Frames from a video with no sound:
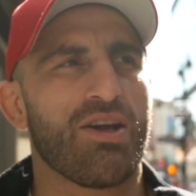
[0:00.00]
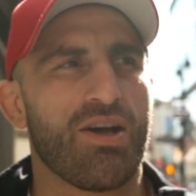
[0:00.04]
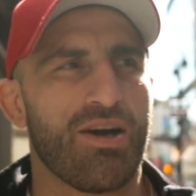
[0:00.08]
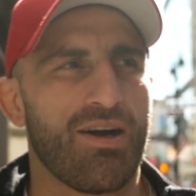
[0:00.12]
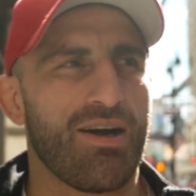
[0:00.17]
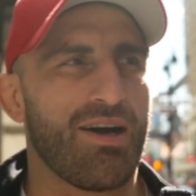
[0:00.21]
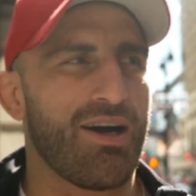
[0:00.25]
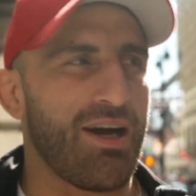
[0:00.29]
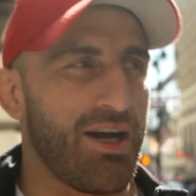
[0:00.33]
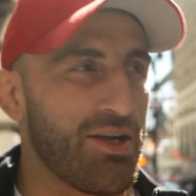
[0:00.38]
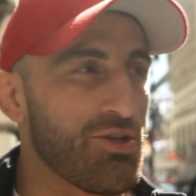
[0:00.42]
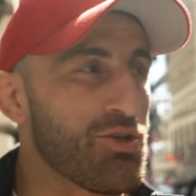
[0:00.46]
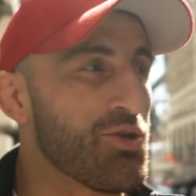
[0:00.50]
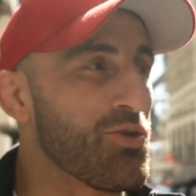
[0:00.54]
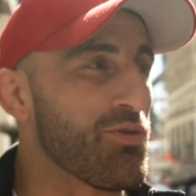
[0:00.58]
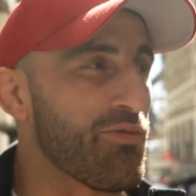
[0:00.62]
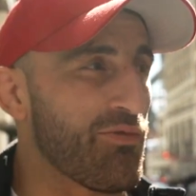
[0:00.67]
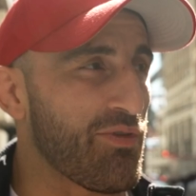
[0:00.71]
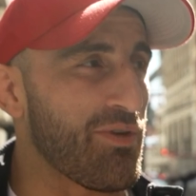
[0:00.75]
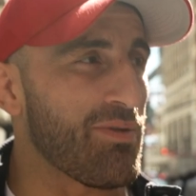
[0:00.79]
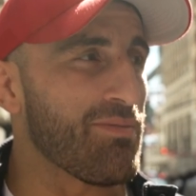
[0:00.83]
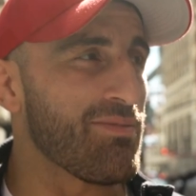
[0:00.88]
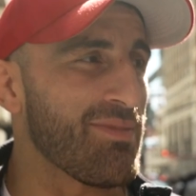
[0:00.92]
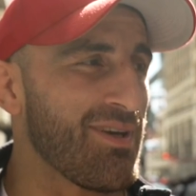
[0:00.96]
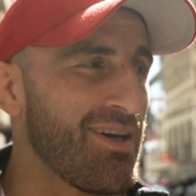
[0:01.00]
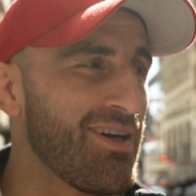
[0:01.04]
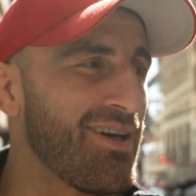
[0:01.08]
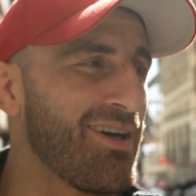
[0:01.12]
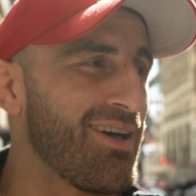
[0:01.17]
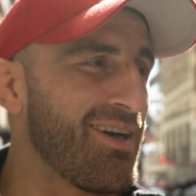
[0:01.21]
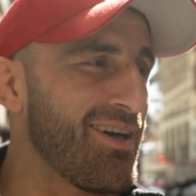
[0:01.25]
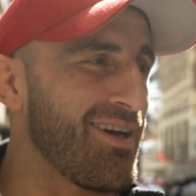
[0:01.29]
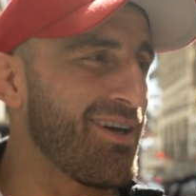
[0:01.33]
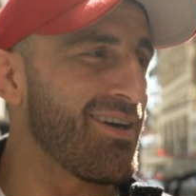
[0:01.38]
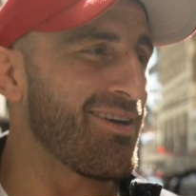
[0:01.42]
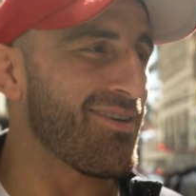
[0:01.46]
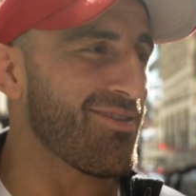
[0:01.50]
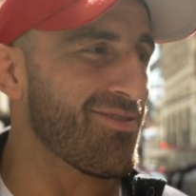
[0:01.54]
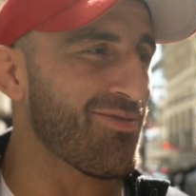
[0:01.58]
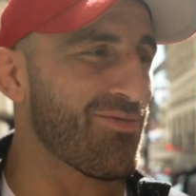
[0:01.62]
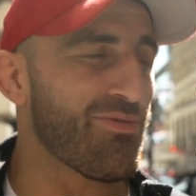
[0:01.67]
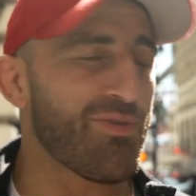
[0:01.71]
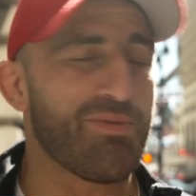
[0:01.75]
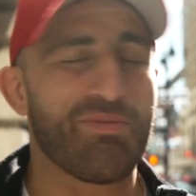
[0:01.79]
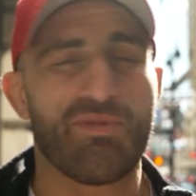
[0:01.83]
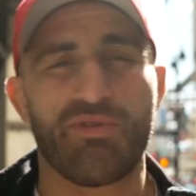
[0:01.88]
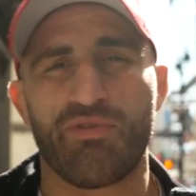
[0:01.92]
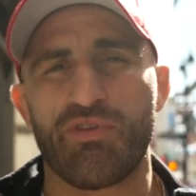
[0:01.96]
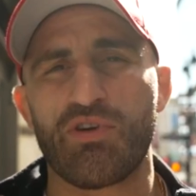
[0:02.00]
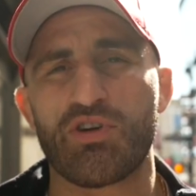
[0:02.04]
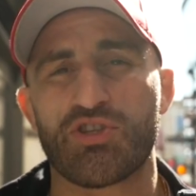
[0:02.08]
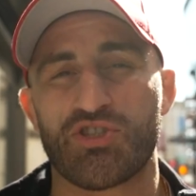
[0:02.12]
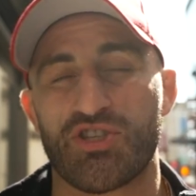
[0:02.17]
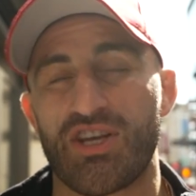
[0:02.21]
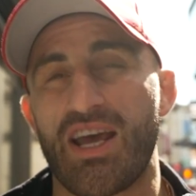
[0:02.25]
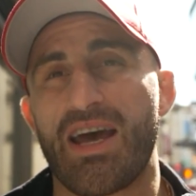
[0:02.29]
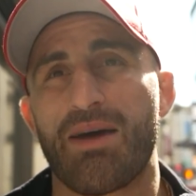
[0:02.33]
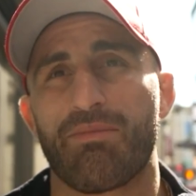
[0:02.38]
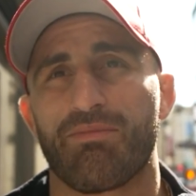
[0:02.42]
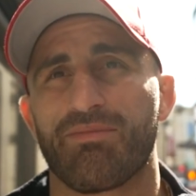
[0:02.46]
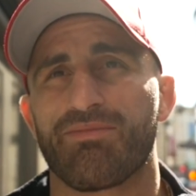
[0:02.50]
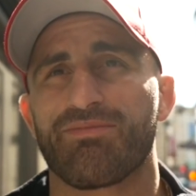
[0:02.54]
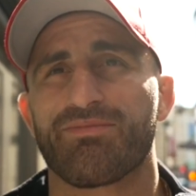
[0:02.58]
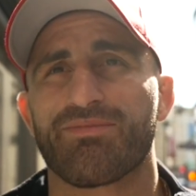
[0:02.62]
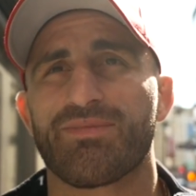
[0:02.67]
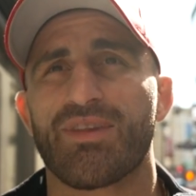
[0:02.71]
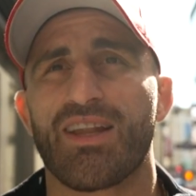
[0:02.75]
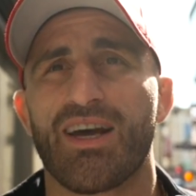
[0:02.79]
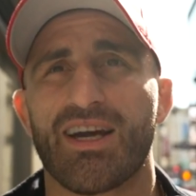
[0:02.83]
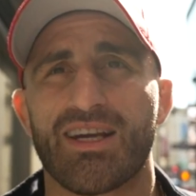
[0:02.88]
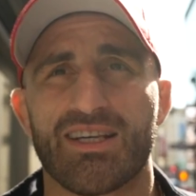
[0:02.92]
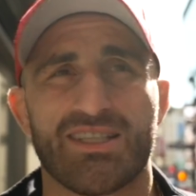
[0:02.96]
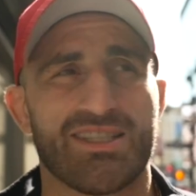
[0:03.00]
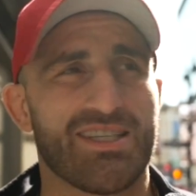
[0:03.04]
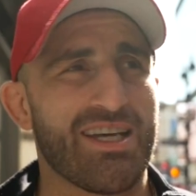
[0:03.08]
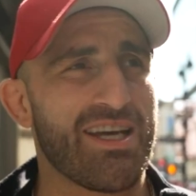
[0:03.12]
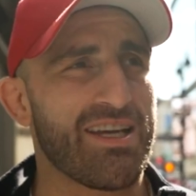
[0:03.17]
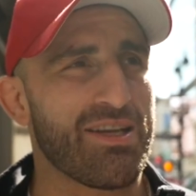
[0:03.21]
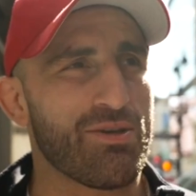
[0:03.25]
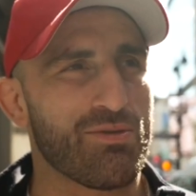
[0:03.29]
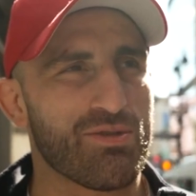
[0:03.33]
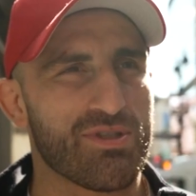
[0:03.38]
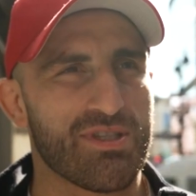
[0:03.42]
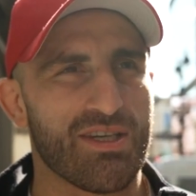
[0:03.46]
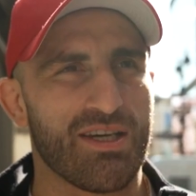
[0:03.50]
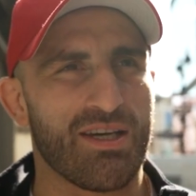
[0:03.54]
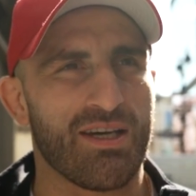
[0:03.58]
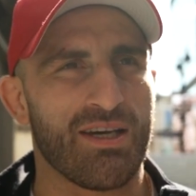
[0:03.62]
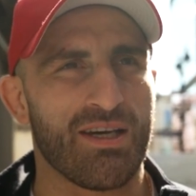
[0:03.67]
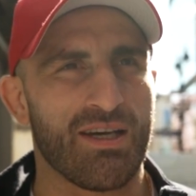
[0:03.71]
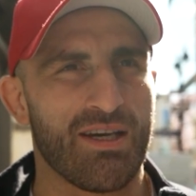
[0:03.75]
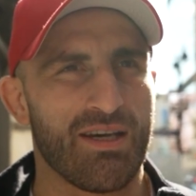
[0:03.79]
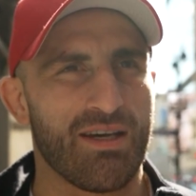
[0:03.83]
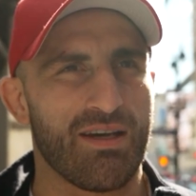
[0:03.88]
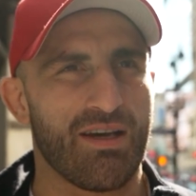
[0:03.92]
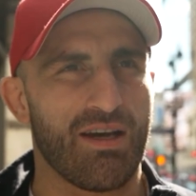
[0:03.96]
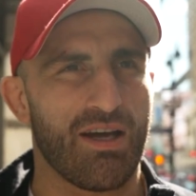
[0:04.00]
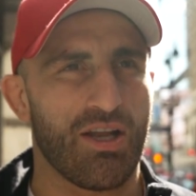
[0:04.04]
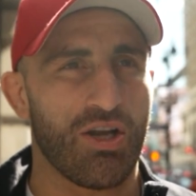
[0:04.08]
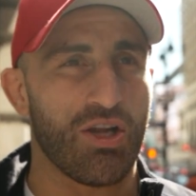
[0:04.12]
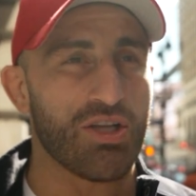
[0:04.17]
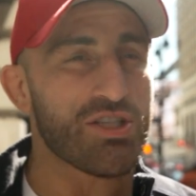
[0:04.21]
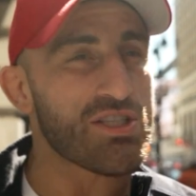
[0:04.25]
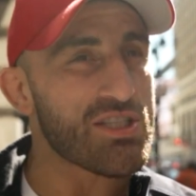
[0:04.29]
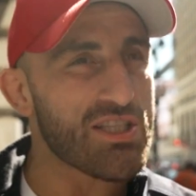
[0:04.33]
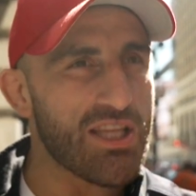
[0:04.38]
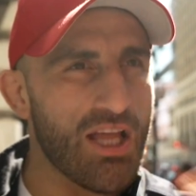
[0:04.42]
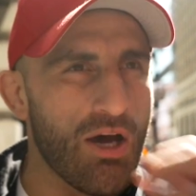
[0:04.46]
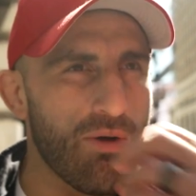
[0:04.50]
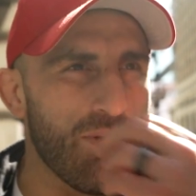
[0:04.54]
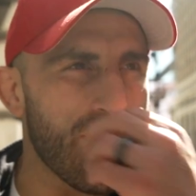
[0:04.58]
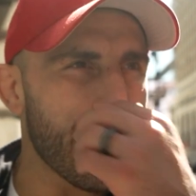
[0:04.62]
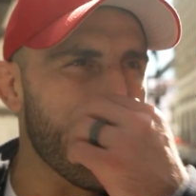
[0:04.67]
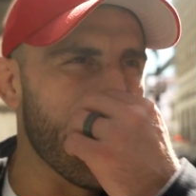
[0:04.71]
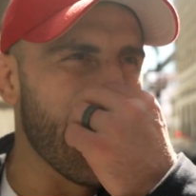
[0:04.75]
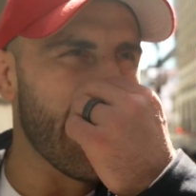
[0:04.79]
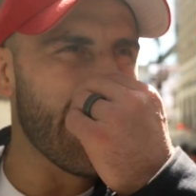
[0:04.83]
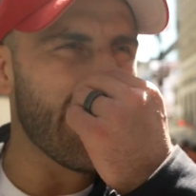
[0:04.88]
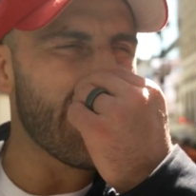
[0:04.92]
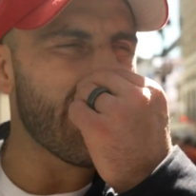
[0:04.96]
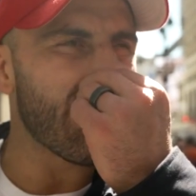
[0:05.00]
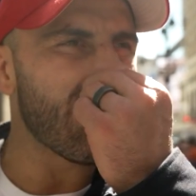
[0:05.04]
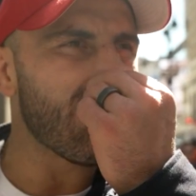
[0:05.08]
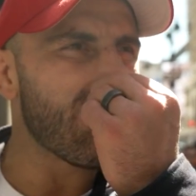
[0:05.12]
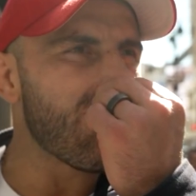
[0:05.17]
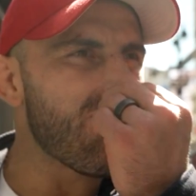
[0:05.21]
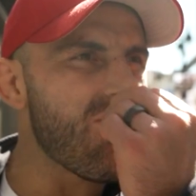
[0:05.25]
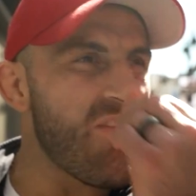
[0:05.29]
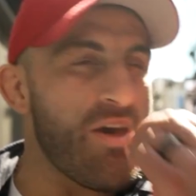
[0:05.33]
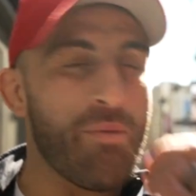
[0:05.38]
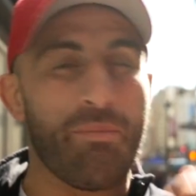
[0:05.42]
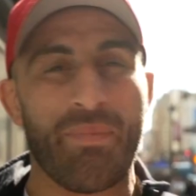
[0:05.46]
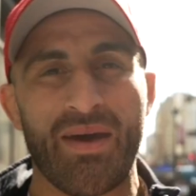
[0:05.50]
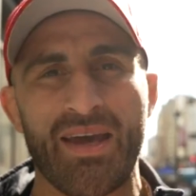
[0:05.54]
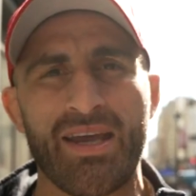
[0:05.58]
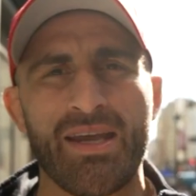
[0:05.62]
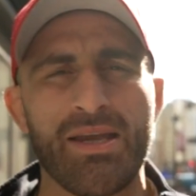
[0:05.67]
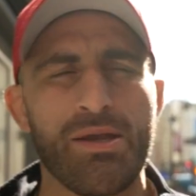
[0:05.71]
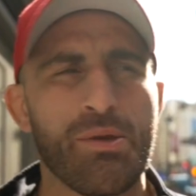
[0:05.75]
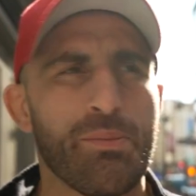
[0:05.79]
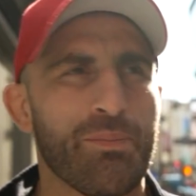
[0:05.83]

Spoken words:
I knew from the first jab. Like I said, he was a lot slower than me.